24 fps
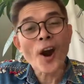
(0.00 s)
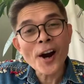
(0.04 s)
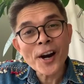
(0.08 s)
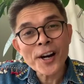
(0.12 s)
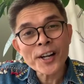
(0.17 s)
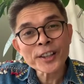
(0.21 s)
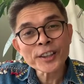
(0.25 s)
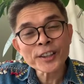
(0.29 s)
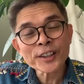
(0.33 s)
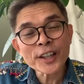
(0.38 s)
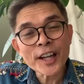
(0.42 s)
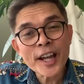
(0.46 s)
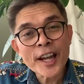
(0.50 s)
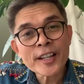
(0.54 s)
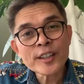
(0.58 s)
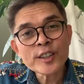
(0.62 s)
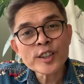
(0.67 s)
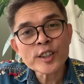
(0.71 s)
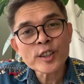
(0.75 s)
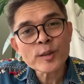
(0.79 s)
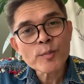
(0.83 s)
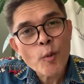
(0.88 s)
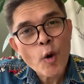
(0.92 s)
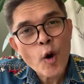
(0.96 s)
art and
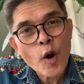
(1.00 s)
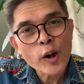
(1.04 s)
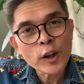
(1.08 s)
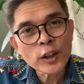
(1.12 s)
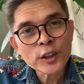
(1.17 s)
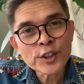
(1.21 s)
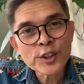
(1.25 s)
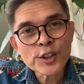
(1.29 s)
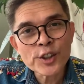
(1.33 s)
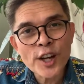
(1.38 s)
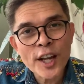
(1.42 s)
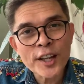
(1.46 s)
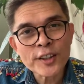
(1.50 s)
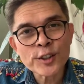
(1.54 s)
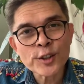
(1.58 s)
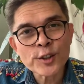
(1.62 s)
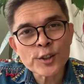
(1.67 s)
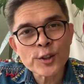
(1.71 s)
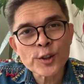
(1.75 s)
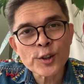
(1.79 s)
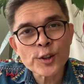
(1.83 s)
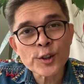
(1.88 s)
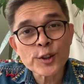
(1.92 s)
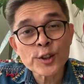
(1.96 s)
small
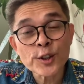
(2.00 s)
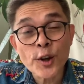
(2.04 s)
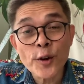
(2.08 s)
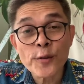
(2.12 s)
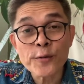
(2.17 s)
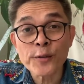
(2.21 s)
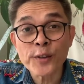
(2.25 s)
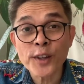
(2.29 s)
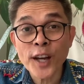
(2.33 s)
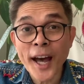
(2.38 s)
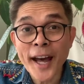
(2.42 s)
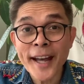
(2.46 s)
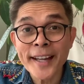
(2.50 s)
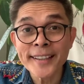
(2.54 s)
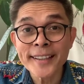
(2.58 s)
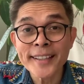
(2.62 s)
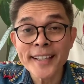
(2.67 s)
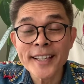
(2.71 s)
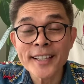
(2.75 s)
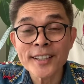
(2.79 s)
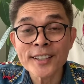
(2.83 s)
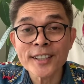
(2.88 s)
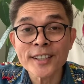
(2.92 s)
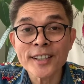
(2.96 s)
gestures of
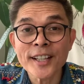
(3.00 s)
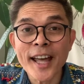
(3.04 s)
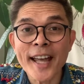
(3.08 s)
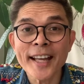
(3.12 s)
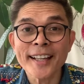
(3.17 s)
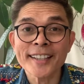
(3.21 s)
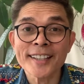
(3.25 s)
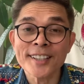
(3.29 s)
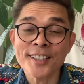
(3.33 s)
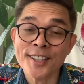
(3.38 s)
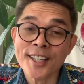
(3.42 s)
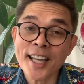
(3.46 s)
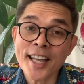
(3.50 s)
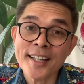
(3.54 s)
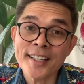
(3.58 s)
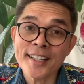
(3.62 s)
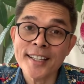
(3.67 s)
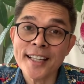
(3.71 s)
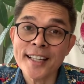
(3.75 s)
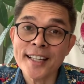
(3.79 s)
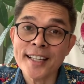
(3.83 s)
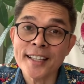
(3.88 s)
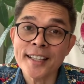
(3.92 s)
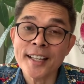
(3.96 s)
kindness, like
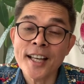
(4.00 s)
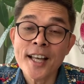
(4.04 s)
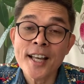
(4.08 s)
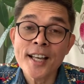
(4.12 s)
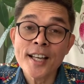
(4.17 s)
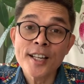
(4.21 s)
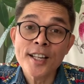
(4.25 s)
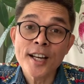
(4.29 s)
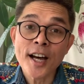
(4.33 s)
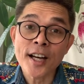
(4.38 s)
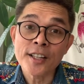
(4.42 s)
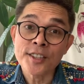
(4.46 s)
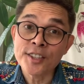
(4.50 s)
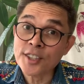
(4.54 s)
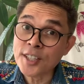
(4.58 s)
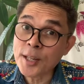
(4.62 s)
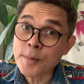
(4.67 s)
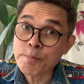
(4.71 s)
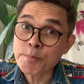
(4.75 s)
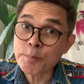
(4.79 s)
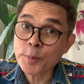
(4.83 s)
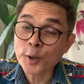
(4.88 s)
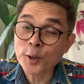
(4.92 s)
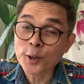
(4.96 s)
sending a
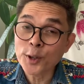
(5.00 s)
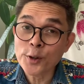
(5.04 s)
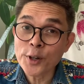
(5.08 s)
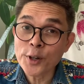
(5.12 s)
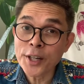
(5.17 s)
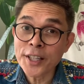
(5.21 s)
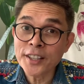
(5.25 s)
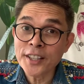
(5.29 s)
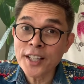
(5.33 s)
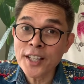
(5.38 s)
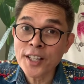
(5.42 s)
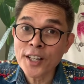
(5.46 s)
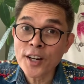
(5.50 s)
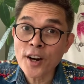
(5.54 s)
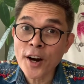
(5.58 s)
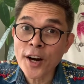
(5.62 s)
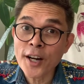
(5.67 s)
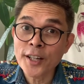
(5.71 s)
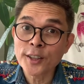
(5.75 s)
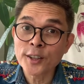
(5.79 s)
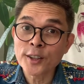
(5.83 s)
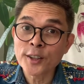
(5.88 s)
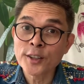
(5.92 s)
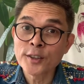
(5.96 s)
simple greeting
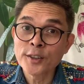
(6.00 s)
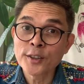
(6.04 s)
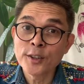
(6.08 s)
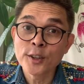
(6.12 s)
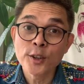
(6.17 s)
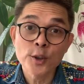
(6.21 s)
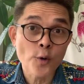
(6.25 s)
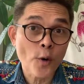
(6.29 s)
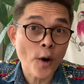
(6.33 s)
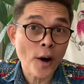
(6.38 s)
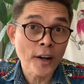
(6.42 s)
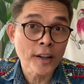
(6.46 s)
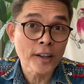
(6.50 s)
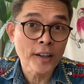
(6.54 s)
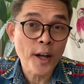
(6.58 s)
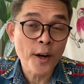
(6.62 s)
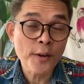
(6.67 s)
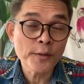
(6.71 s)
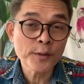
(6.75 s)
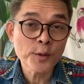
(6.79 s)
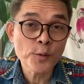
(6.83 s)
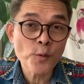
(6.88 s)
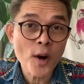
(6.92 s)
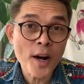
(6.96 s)
card to our
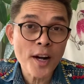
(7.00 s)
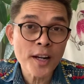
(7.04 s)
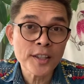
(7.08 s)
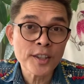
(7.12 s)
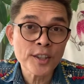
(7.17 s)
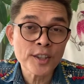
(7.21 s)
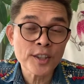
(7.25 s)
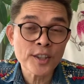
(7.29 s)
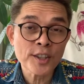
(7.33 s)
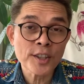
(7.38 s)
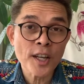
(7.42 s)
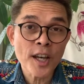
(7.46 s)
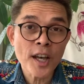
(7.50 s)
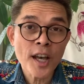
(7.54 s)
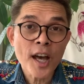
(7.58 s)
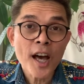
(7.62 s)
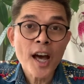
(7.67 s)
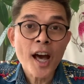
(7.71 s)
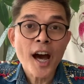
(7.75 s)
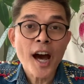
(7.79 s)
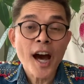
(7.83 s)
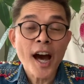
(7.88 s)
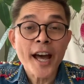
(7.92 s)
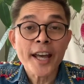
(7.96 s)
loved ones,
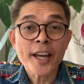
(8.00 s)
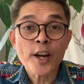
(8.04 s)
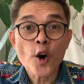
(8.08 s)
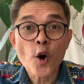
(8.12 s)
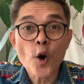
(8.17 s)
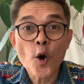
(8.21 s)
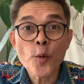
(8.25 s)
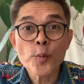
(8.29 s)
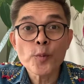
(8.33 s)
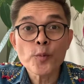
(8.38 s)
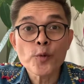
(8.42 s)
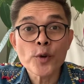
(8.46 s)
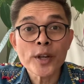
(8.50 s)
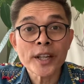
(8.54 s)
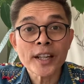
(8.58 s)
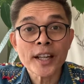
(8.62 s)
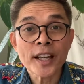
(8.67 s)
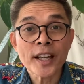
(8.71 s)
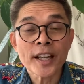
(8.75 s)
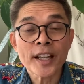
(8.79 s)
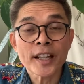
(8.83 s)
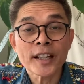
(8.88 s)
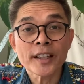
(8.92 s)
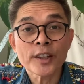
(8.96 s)
I hope we
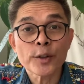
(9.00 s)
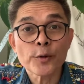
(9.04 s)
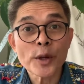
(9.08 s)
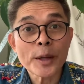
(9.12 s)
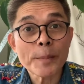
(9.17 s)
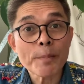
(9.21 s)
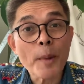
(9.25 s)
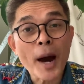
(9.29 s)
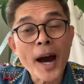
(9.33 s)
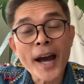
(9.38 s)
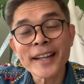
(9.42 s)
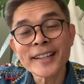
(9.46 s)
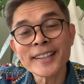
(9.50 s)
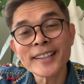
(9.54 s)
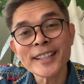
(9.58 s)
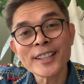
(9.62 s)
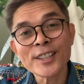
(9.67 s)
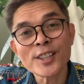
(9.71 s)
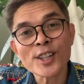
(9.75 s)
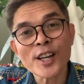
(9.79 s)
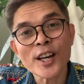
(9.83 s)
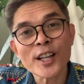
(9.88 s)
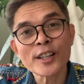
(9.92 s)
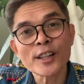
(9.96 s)
can remind
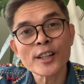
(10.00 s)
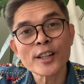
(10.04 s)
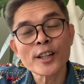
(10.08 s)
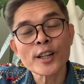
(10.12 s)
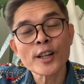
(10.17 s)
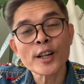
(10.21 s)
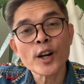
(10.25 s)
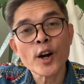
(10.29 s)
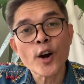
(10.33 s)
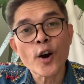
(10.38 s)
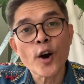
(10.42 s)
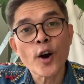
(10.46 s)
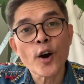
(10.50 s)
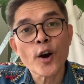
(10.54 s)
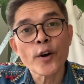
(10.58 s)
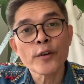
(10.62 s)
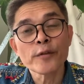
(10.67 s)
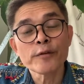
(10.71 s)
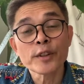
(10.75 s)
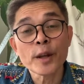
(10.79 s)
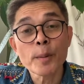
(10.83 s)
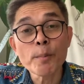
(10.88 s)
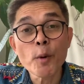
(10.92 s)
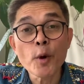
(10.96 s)
each other of
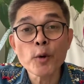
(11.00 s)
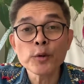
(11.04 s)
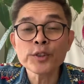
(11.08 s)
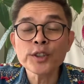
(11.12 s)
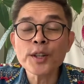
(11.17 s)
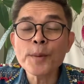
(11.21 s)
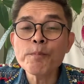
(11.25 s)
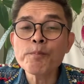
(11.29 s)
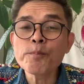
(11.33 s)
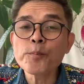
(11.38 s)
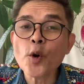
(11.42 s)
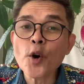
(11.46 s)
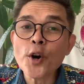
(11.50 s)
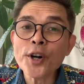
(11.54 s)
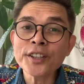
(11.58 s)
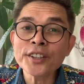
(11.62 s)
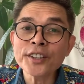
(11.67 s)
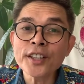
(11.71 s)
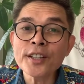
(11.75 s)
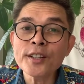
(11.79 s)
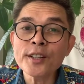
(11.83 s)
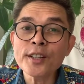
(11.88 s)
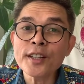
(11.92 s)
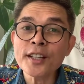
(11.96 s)
the most
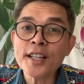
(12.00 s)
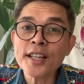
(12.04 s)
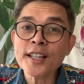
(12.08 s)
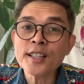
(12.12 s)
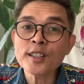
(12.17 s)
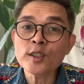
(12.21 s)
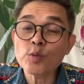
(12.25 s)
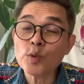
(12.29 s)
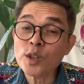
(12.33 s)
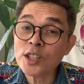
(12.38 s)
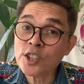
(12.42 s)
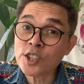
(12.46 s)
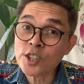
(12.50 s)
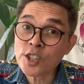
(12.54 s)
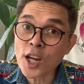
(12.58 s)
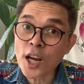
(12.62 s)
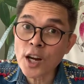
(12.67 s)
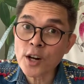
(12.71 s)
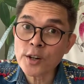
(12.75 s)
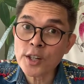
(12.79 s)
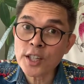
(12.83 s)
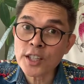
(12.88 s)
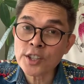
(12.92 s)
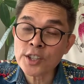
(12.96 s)
important things we
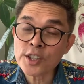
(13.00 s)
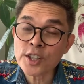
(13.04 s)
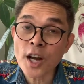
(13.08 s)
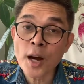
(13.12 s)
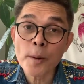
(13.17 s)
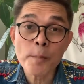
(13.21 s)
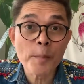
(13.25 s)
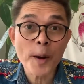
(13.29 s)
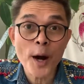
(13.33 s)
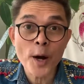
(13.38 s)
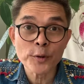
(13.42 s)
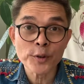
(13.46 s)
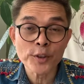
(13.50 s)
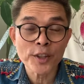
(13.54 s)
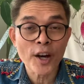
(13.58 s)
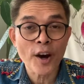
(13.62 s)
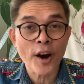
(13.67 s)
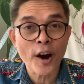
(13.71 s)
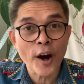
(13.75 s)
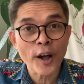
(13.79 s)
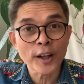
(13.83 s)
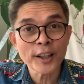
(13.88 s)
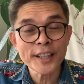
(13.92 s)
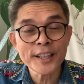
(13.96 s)
cherish about the
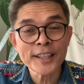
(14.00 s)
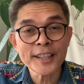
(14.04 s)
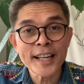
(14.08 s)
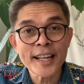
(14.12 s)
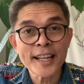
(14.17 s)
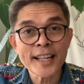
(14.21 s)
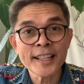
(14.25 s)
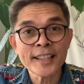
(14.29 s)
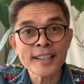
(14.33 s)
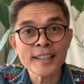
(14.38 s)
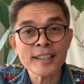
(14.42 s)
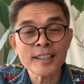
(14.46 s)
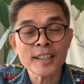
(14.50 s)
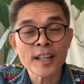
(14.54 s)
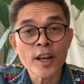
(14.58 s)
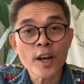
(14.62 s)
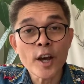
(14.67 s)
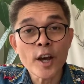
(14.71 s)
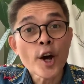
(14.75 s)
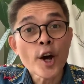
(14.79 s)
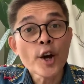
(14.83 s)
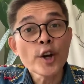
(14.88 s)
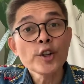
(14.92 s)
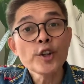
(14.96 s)
holidays,
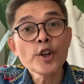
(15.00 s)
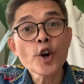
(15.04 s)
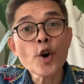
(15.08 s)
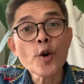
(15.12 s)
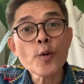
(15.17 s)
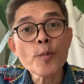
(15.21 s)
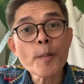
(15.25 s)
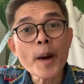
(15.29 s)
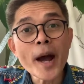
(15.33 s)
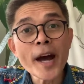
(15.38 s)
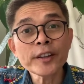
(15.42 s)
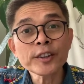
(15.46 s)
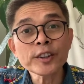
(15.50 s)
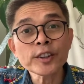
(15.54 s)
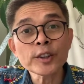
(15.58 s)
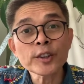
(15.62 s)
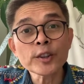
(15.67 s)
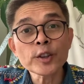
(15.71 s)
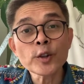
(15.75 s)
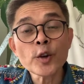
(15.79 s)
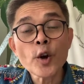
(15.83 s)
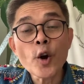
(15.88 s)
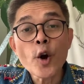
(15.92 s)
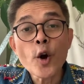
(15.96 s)
no
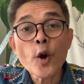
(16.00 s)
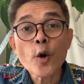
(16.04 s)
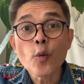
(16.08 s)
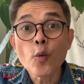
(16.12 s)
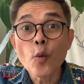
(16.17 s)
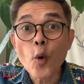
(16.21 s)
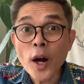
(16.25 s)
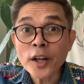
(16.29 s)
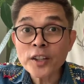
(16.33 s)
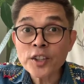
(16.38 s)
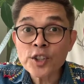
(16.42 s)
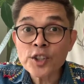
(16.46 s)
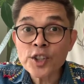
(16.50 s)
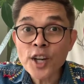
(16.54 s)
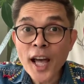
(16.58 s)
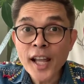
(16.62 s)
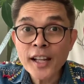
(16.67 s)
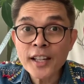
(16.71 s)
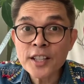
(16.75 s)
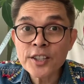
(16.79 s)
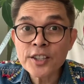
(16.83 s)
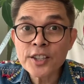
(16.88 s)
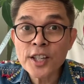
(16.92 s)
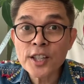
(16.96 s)
matter what
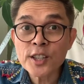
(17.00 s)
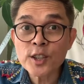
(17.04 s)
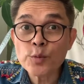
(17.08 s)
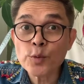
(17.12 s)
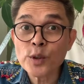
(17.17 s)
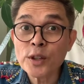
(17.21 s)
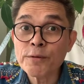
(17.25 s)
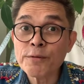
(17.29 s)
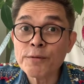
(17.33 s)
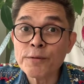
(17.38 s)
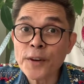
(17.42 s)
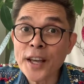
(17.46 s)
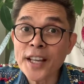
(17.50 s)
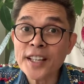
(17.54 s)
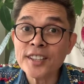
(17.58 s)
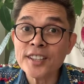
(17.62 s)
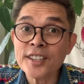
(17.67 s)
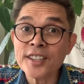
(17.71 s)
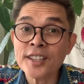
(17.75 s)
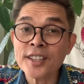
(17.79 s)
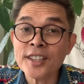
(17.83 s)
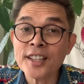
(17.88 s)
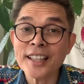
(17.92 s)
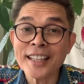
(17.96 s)
challenges we
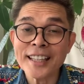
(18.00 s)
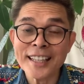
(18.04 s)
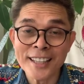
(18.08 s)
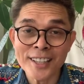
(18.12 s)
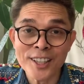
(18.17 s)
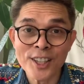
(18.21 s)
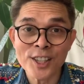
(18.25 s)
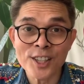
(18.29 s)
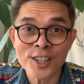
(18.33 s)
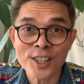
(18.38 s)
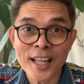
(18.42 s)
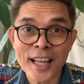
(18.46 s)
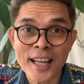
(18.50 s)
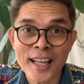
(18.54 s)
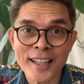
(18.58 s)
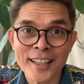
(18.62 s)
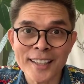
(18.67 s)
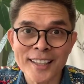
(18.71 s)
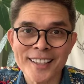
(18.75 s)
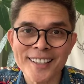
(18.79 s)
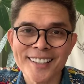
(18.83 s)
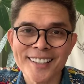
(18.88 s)
face each day.